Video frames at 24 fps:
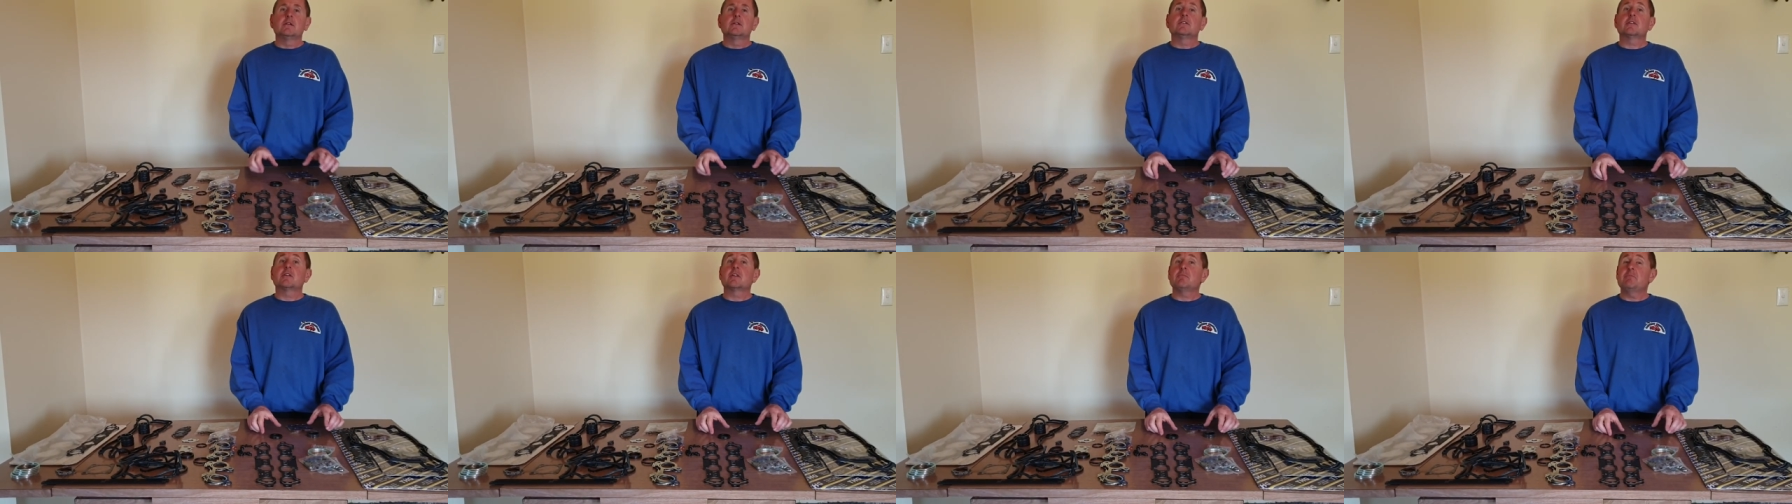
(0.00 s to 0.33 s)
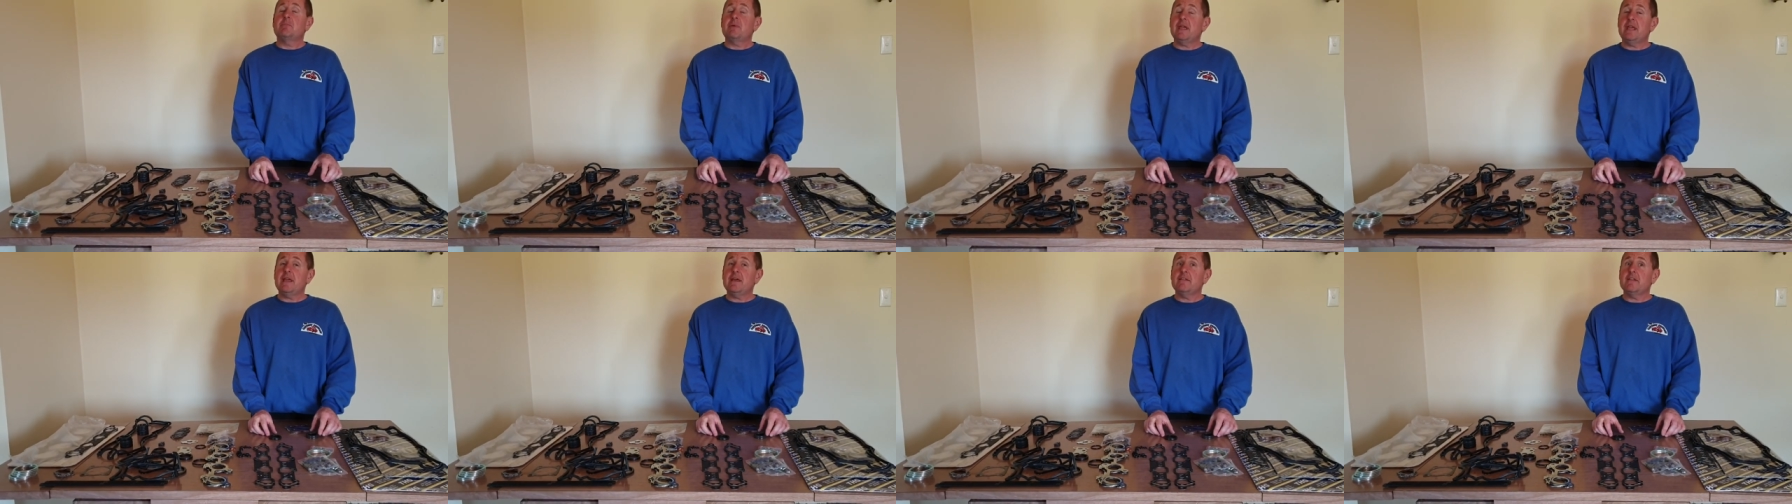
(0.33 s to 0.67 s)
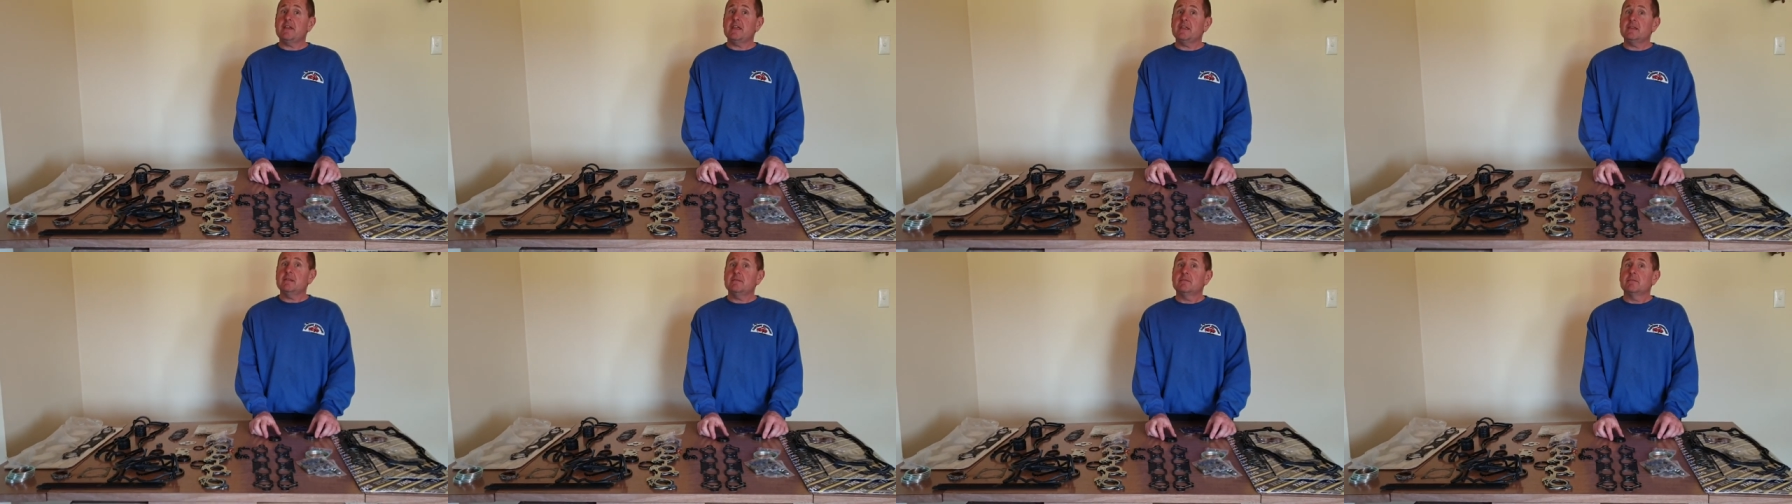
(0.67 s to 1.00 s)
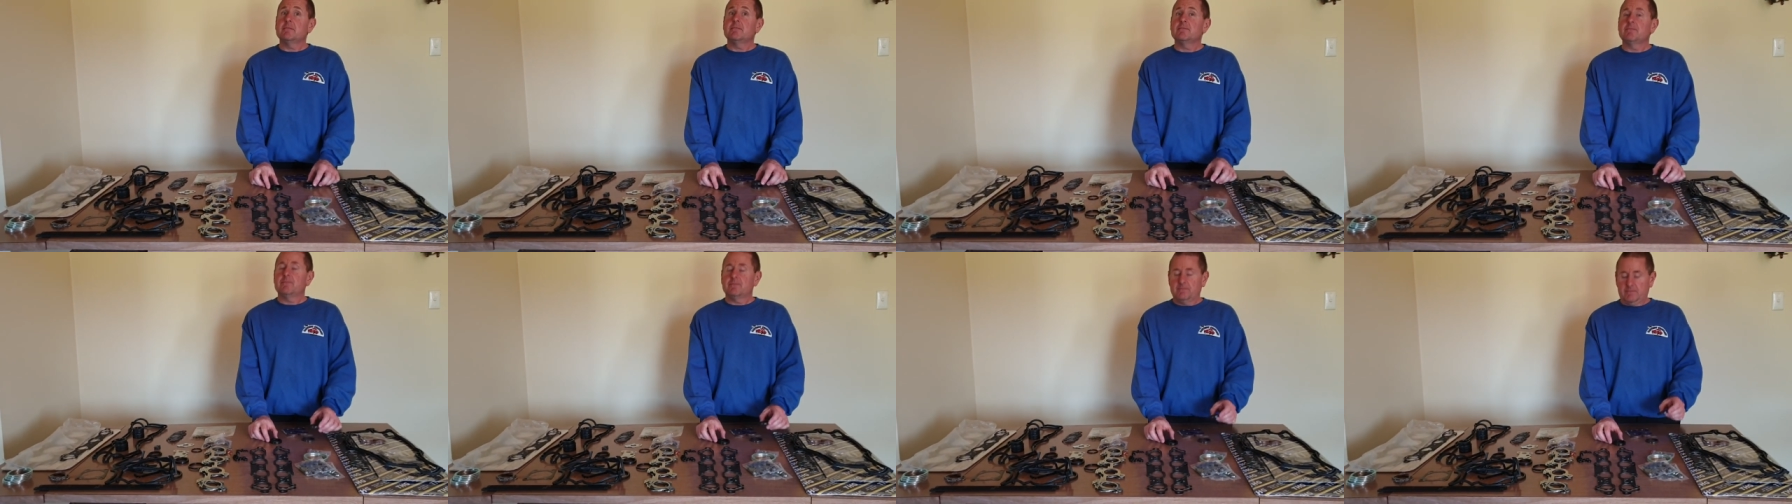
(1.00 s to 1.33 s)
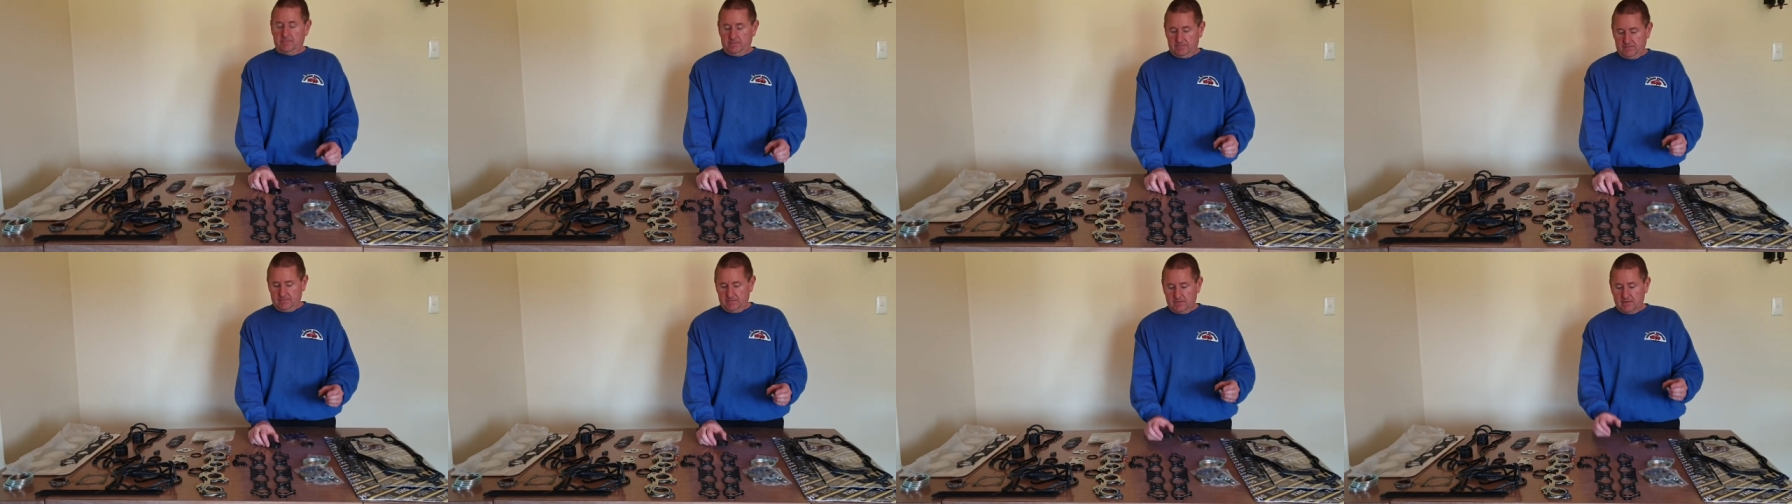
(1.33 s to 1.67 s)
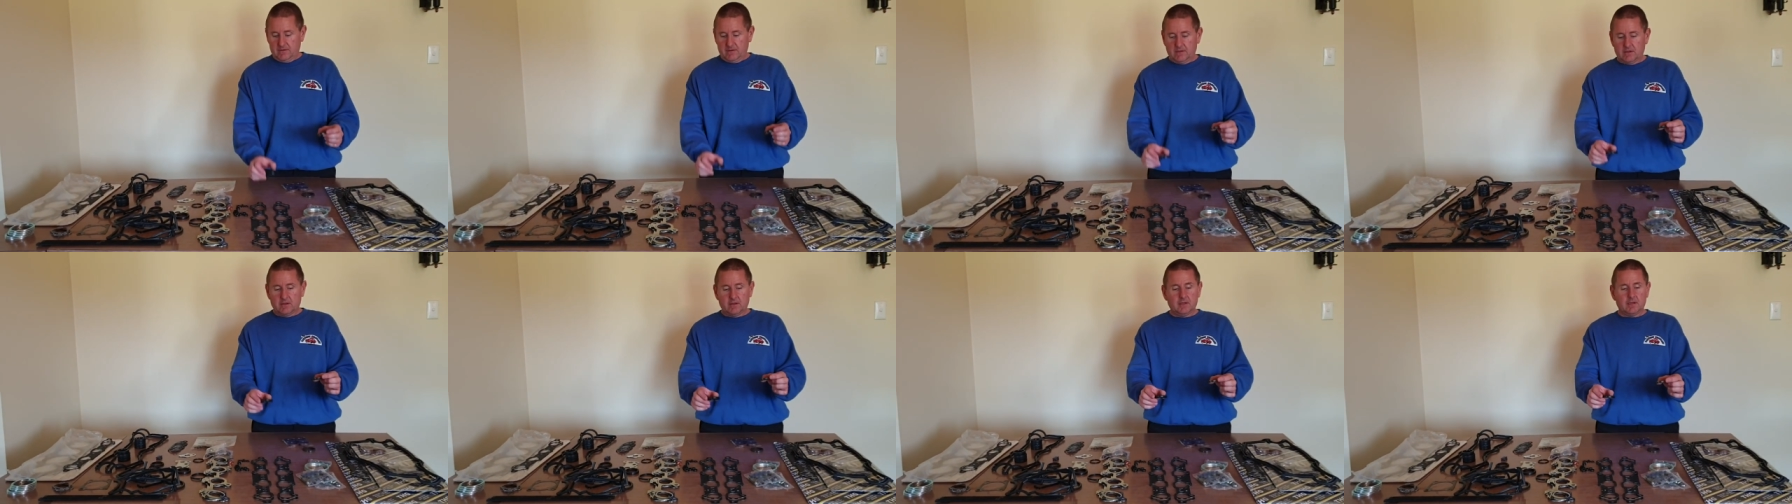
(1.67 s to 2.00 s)
To compare the
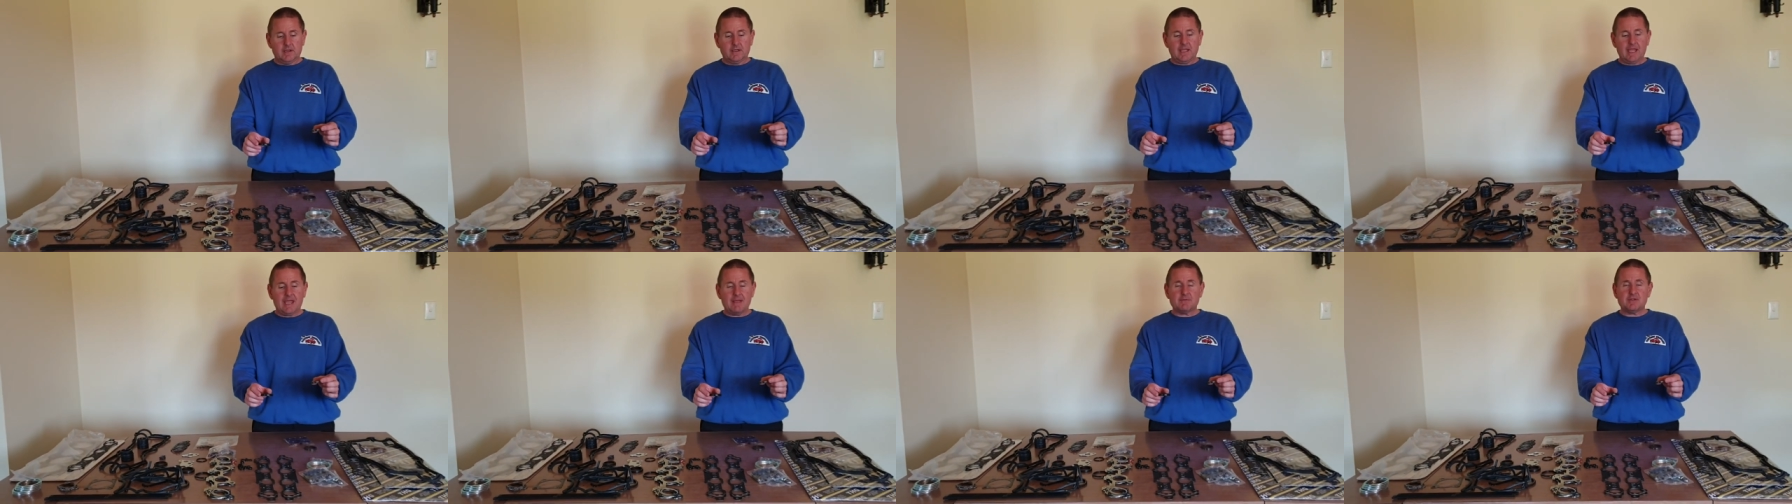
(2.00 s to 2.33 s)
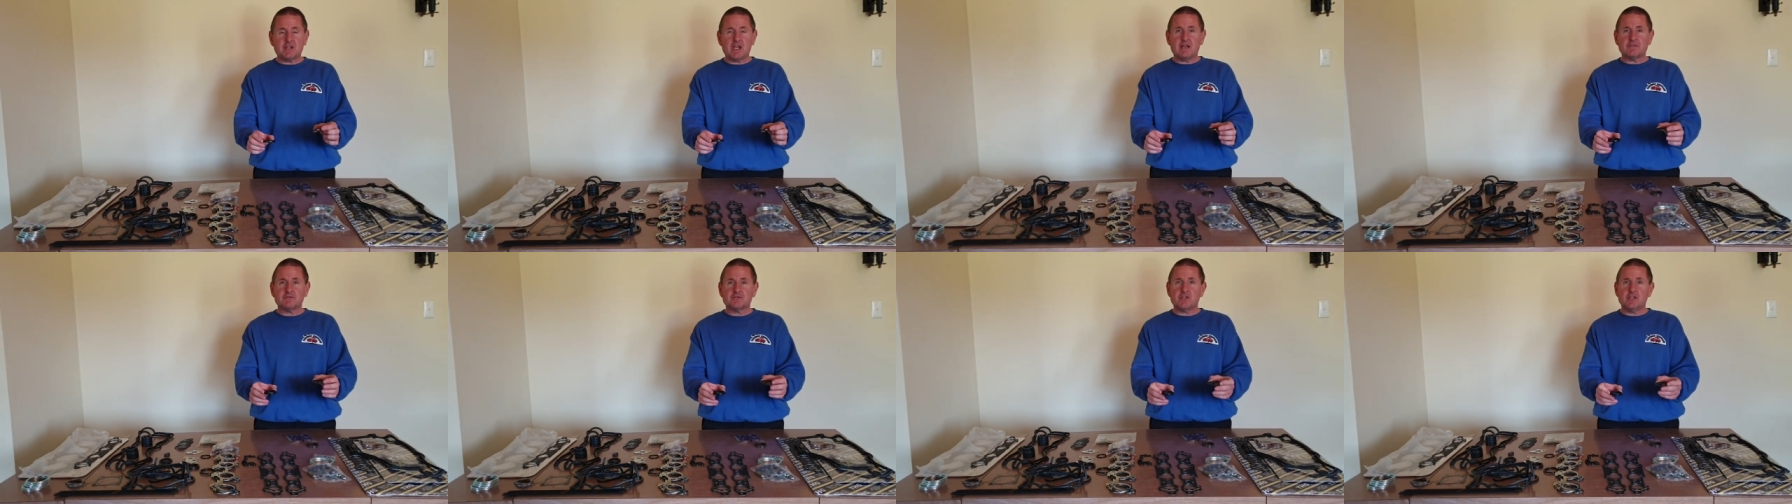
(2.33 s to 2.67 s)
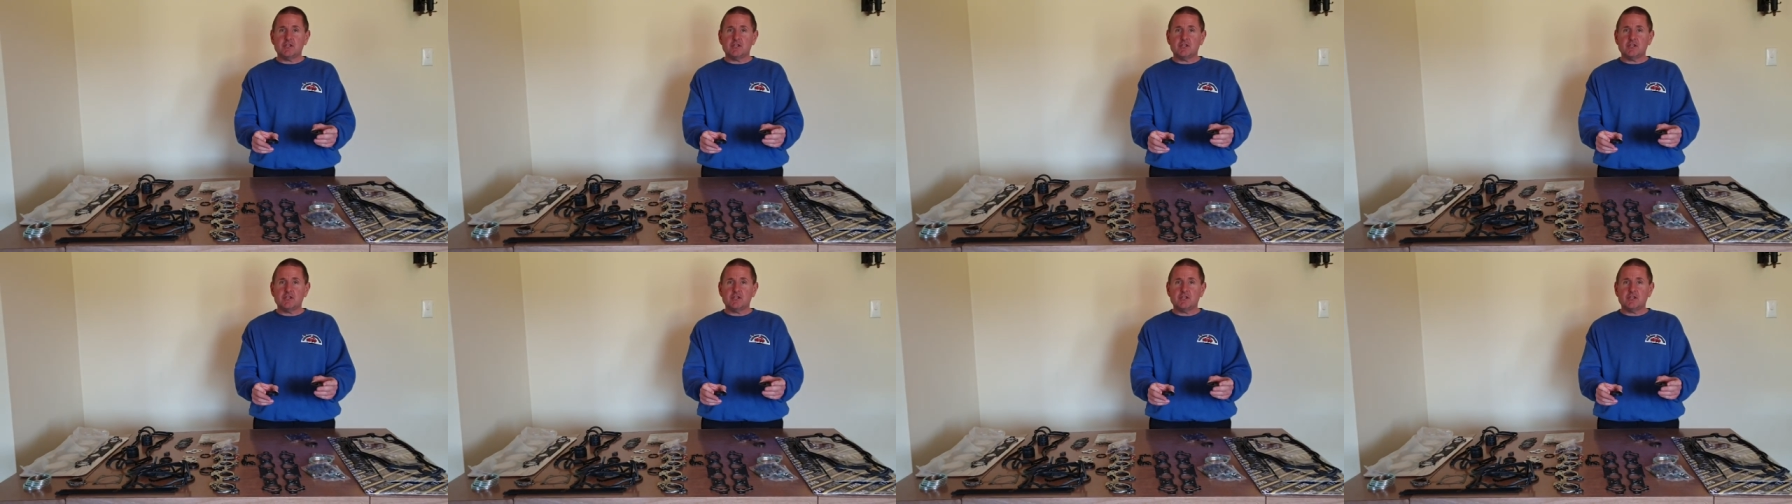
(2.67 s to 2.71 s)
camshaft